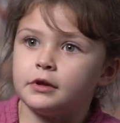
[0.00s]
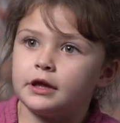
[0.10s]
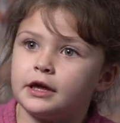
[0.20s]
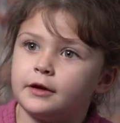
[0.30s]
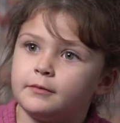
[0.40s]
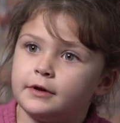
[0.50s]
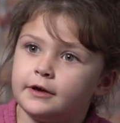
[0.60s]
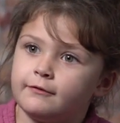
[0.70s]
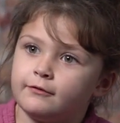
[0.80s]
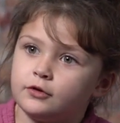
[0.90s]
play
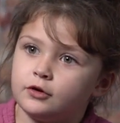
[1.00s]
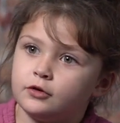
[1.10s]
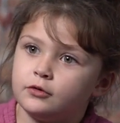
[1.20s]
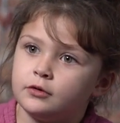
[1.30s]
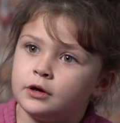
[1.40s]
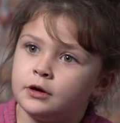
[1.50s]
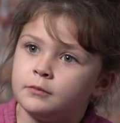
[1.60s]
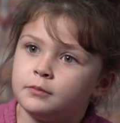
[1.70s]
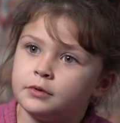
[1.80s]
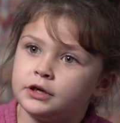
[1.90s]
with you.
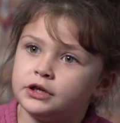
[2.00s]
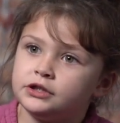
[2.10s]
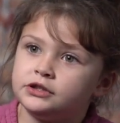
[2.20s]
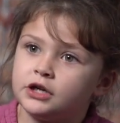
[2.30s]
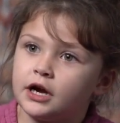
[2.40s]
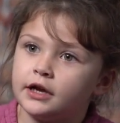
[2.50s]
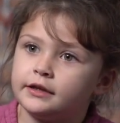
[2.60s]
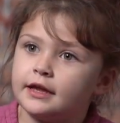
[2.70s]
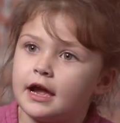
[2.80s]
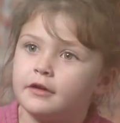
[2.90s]
Please
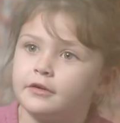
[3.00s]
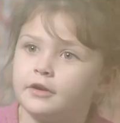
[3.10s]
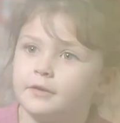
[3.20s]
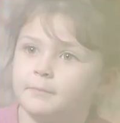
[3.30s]
shine down